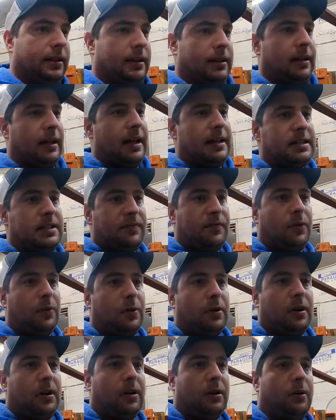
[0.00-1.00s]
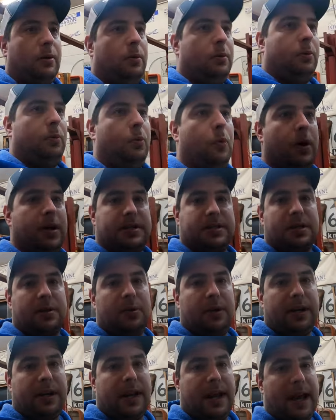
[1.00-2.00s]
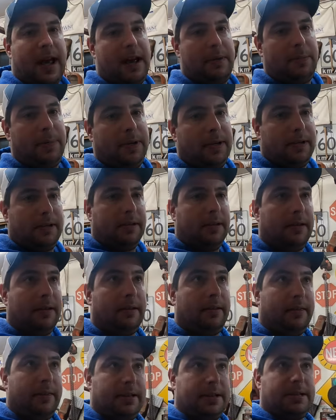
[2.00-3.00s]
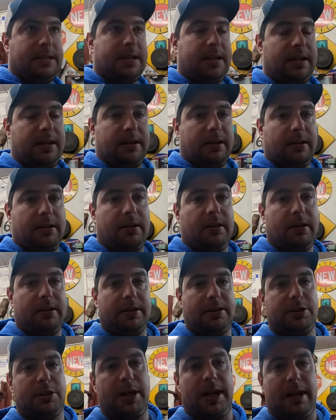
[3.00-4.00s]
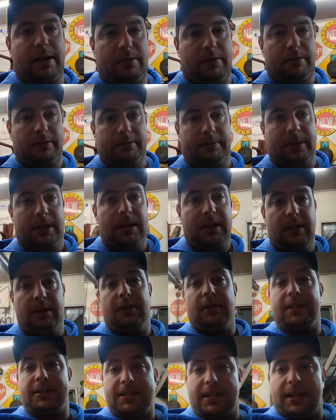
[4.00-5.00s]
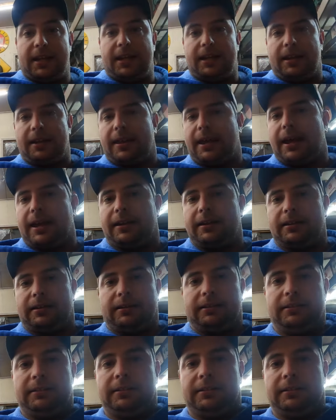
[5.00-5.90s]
As for what's going to happen this year on the channel, let's get into that.